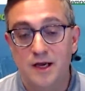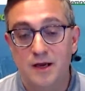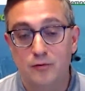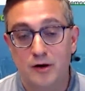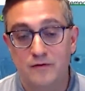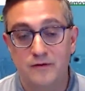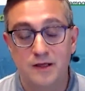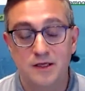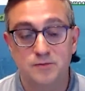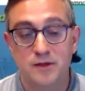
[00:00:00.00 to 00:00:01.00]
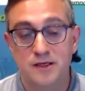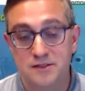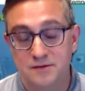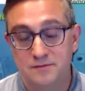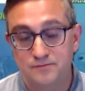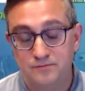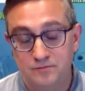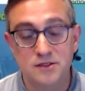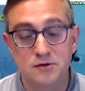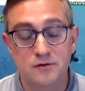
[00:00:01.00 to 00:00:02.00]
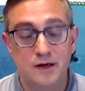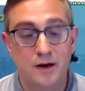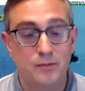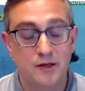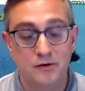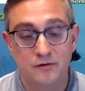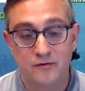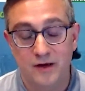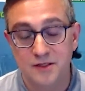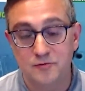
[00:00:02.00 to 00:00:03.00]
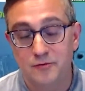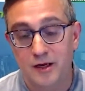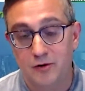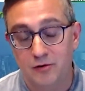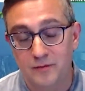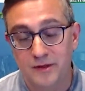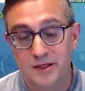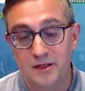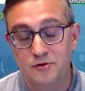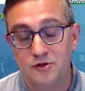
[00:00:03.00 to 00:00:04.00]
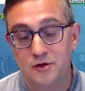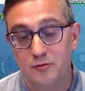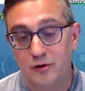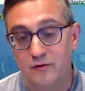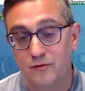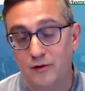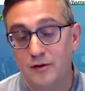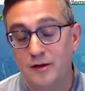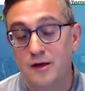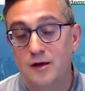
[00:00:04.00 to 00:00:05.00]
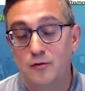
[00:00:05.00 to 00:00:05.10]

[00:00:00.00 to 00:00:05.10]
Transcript: And what are the splits? So there are plenty of funds where they call them institutional waterfall,